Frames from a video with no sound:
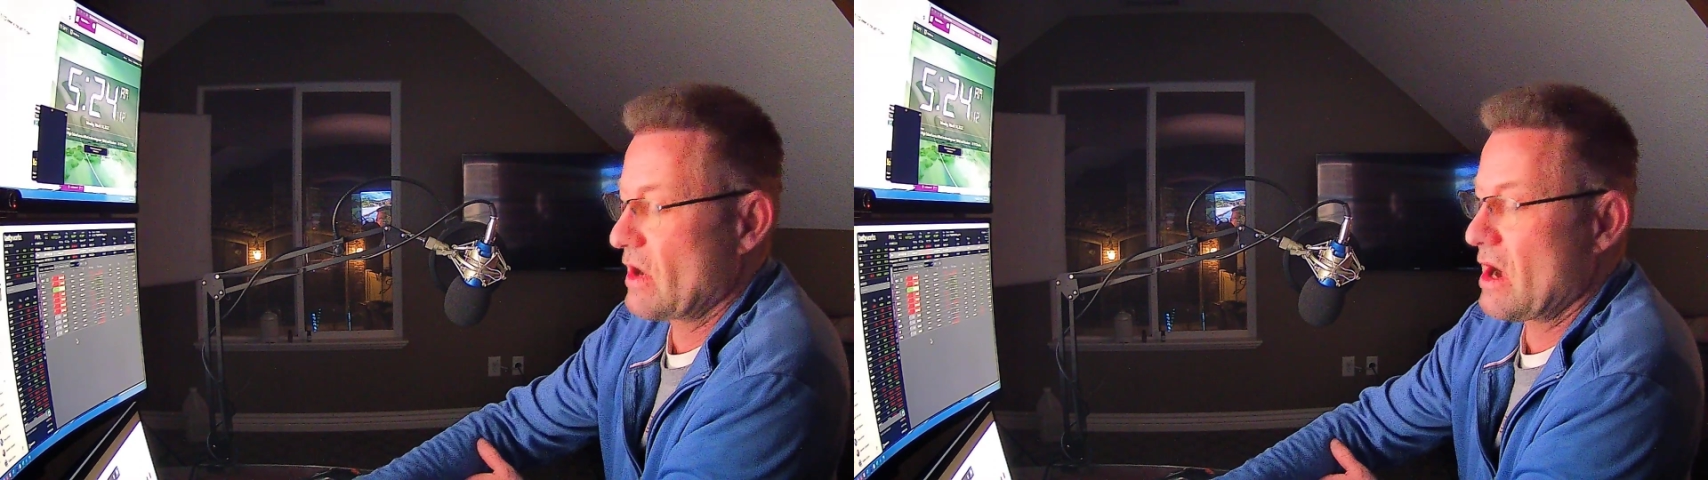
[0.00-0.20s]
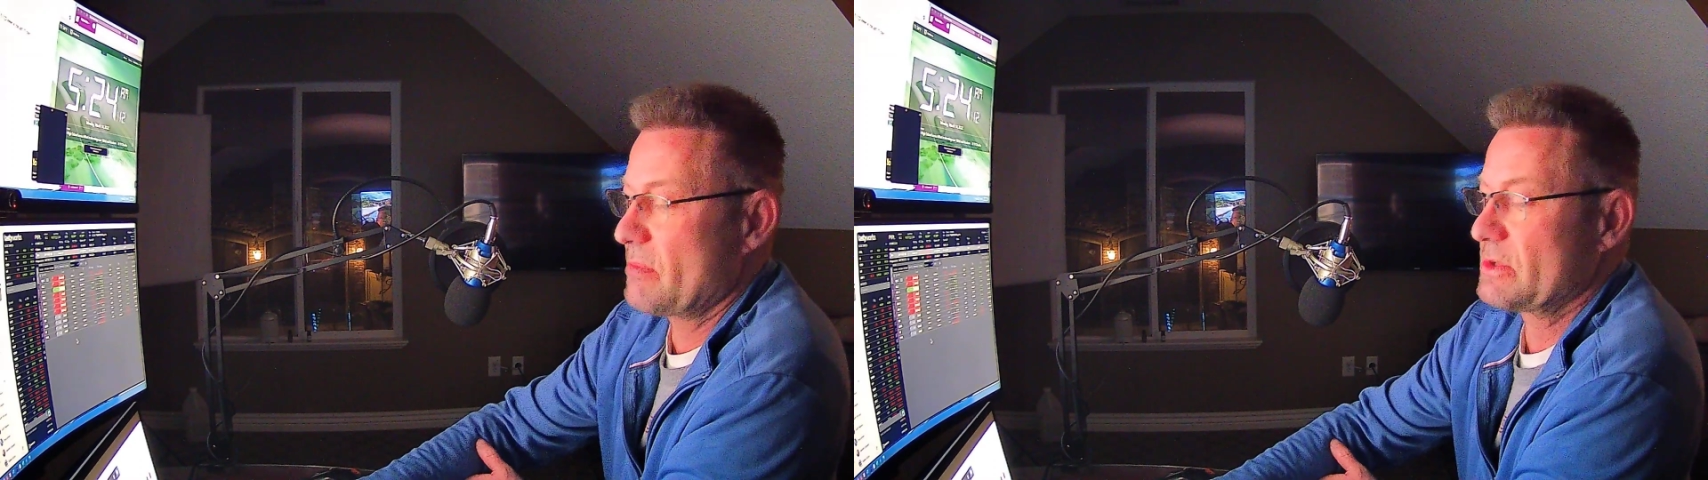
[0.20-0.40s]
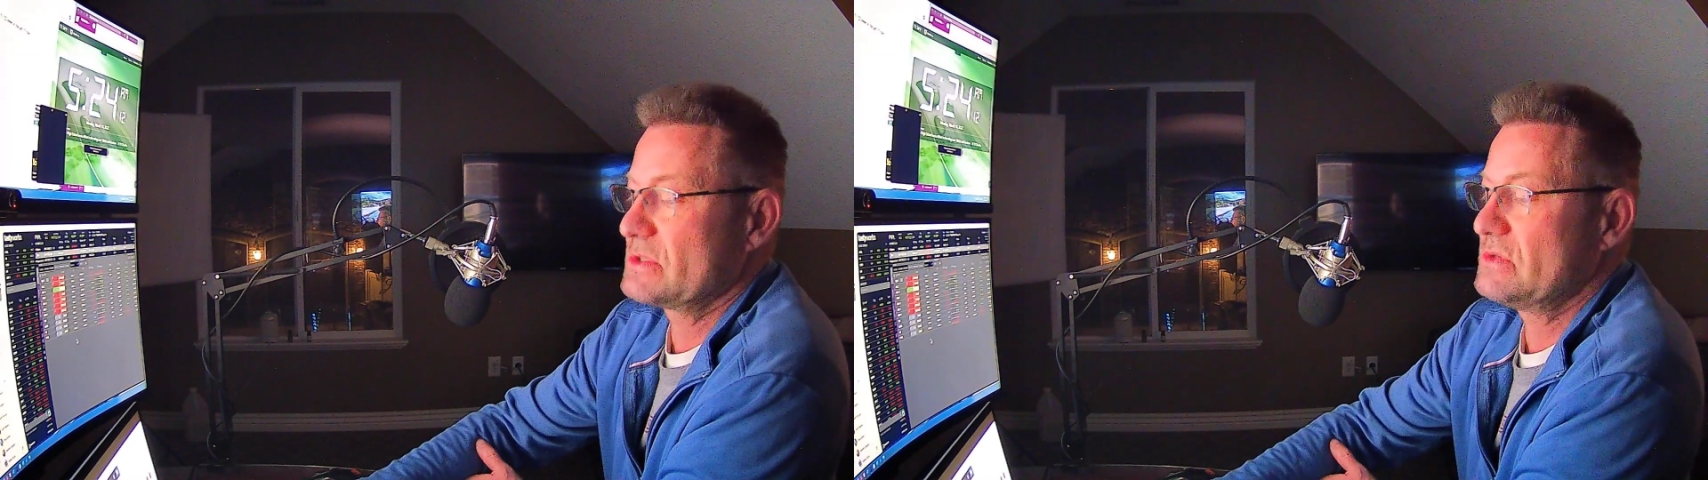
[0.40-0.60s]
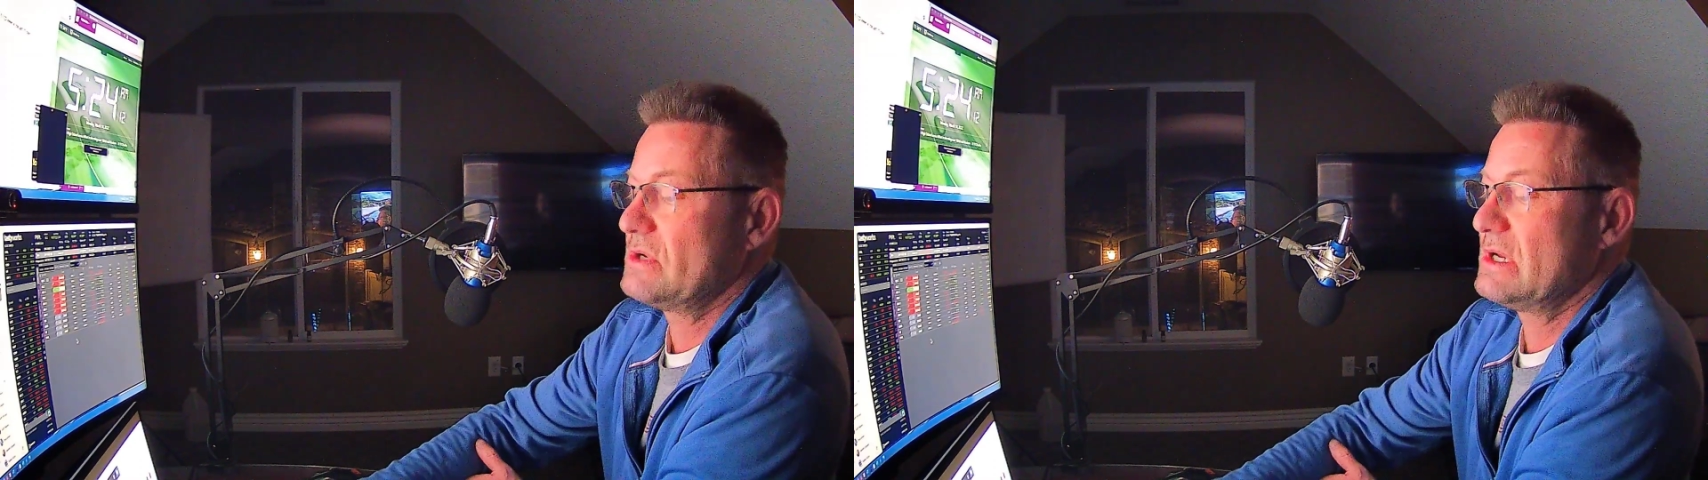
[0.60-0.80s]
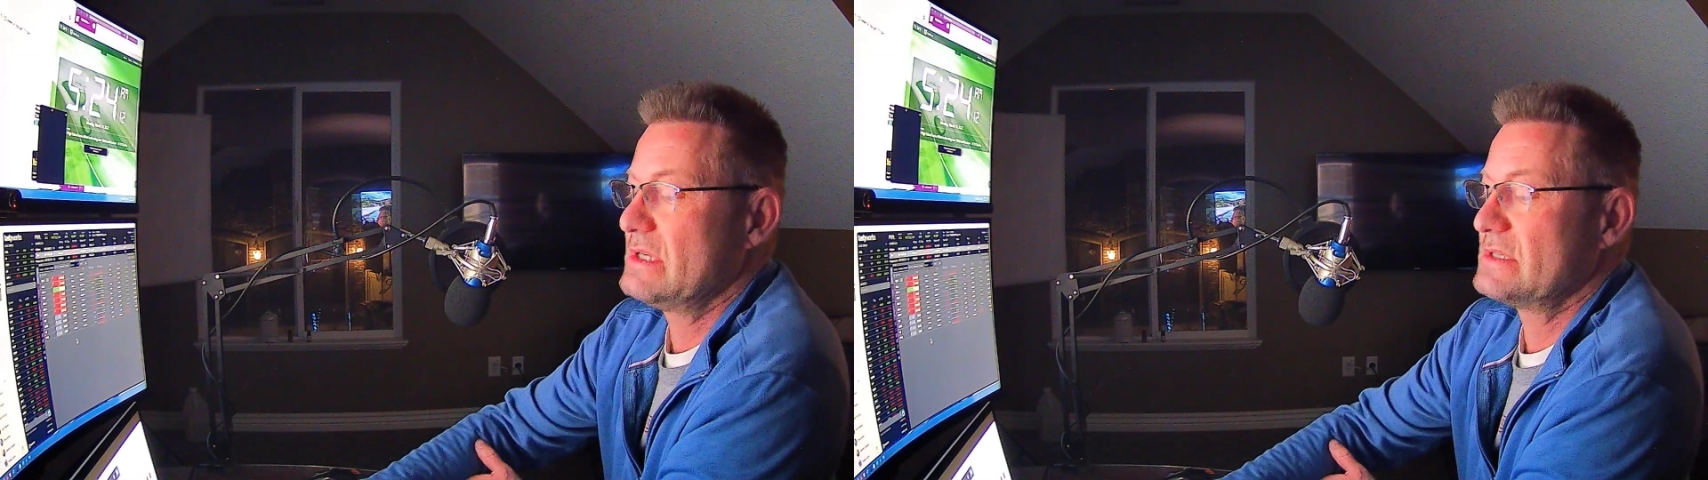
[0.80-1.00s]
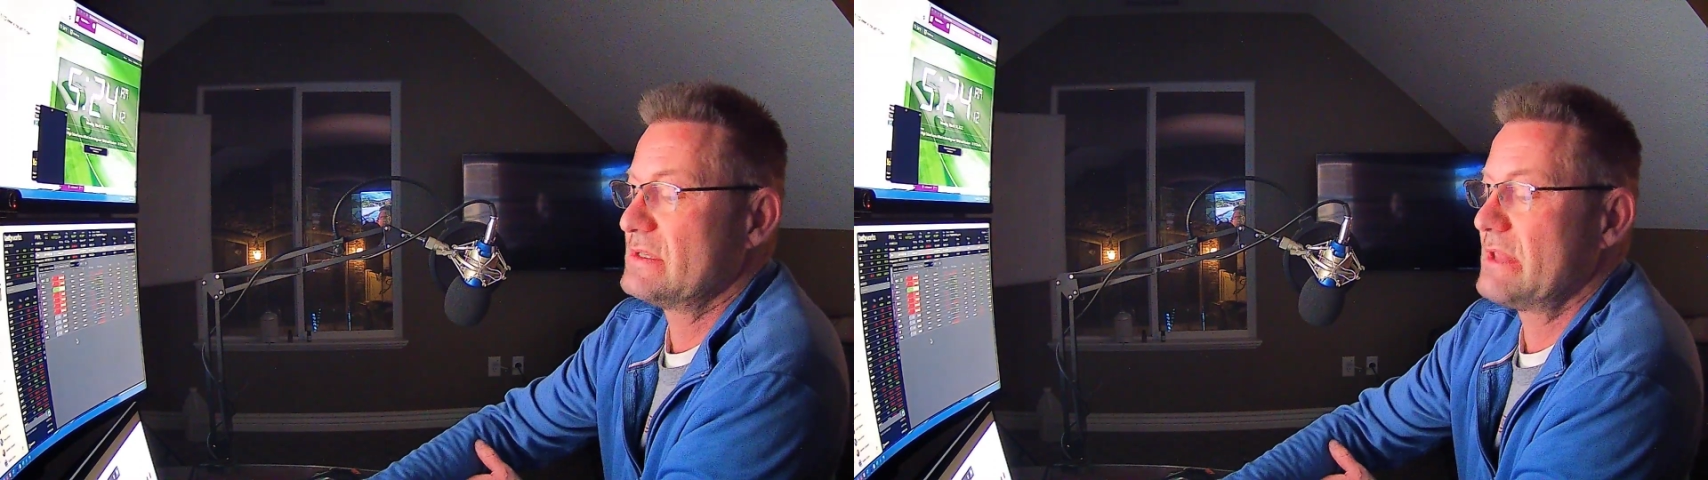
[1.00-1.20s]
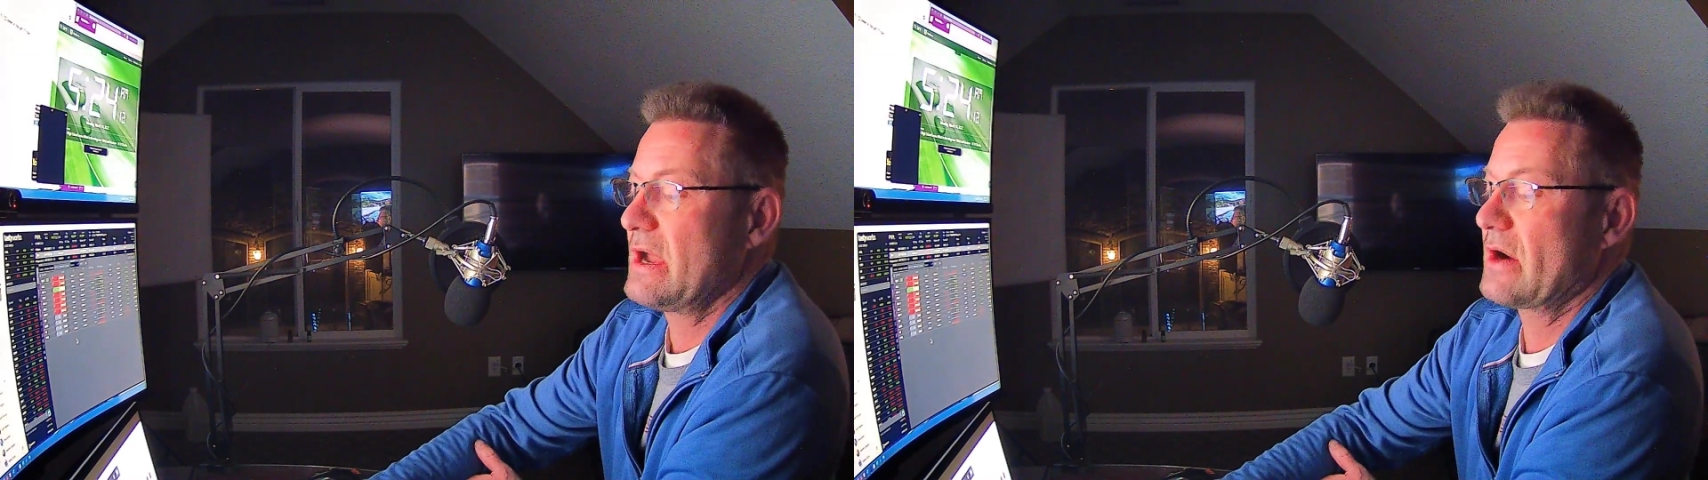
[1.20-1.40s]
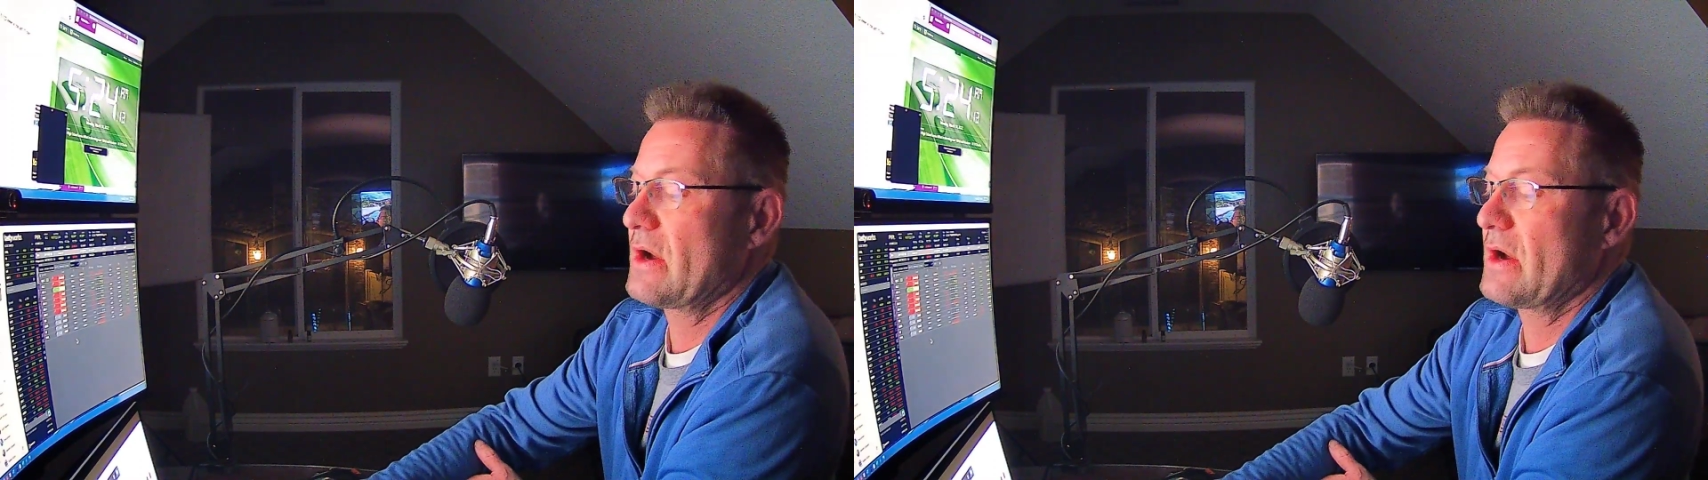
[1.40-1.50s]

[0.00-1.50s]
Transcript: opportunities there.